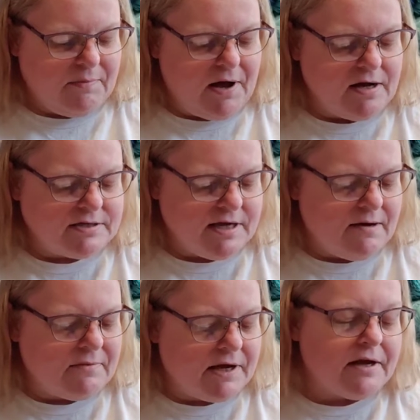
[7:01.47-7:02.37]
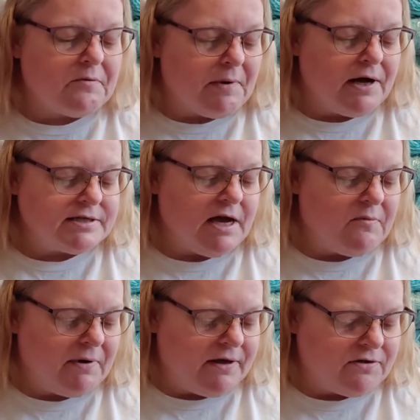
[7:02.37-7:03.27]
box. I'm going to get her box
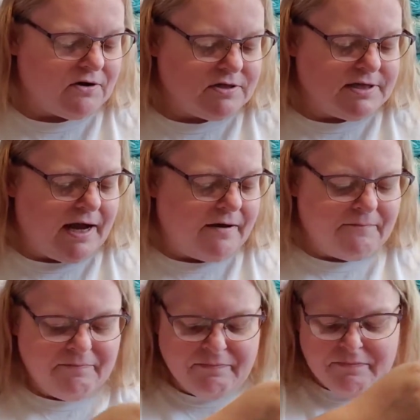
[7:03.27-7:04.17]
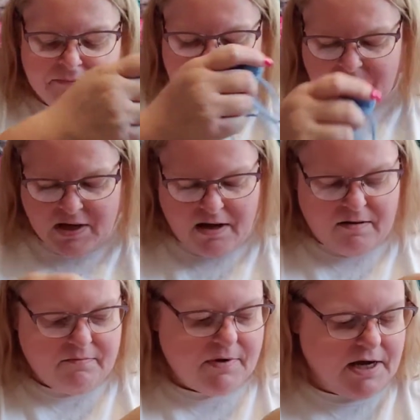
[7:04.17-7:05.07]
out by Thursday.
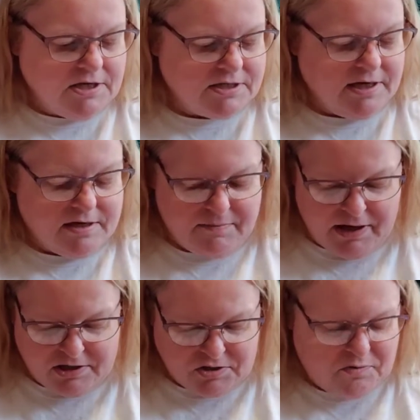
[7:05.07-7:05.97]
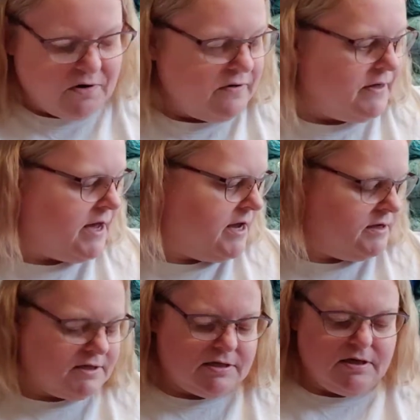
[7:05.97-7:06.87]
I just need to make sure
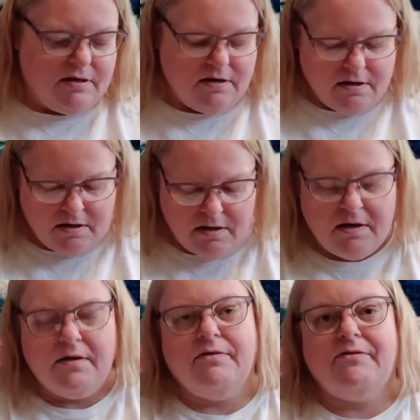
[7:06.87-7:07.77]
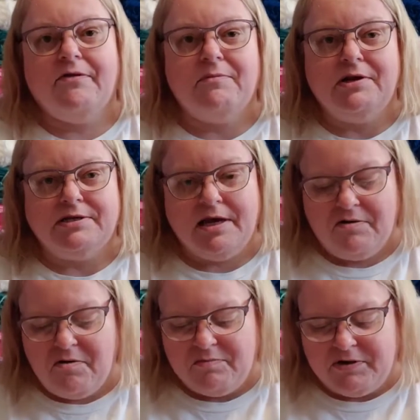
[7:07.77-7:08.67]
that someone is at
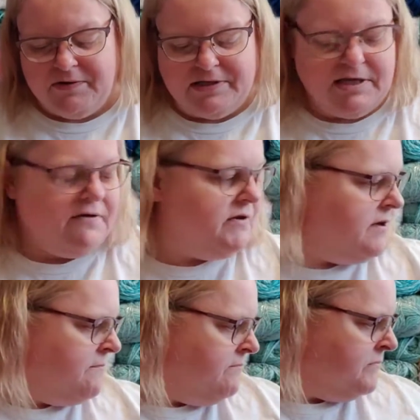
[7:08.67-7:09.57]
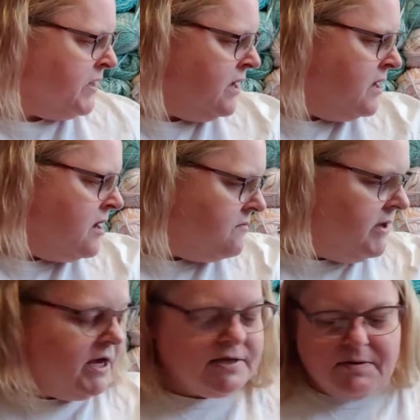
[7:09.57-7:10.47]
home to receive it,
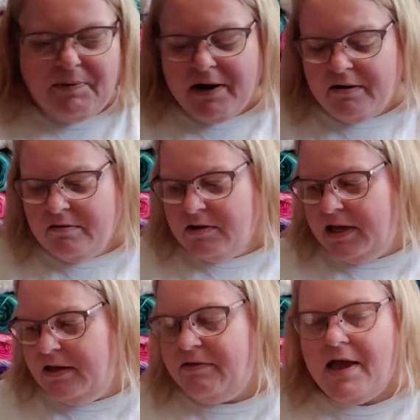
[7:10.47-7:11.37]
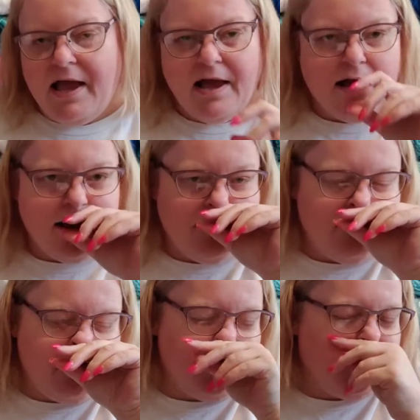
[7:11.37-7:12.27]
because apparently they
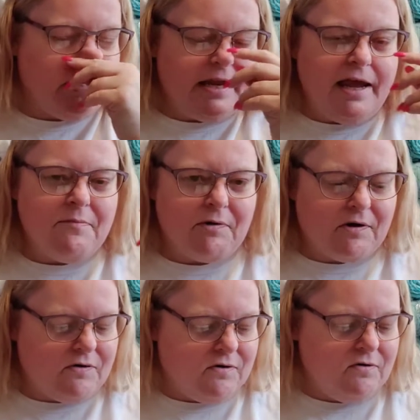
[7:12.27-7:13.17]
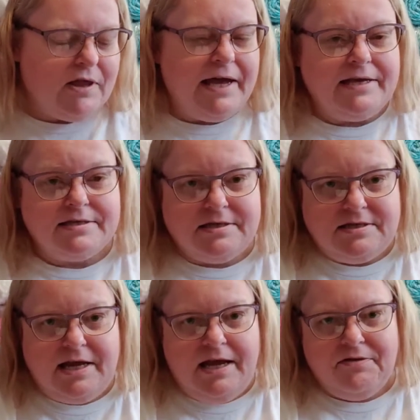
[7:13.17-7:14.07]
have a neighbor who likes to
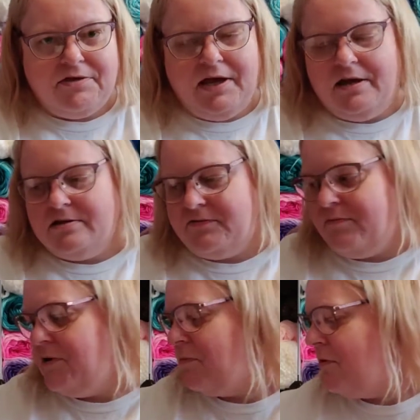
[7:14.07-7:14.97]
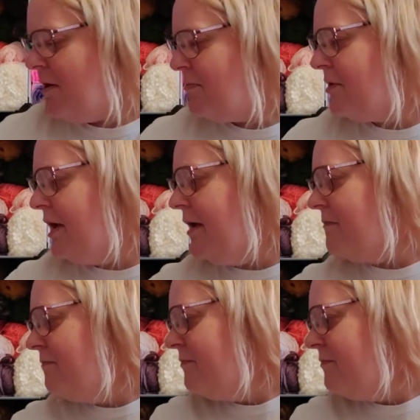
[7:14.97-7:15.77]
take things from their property,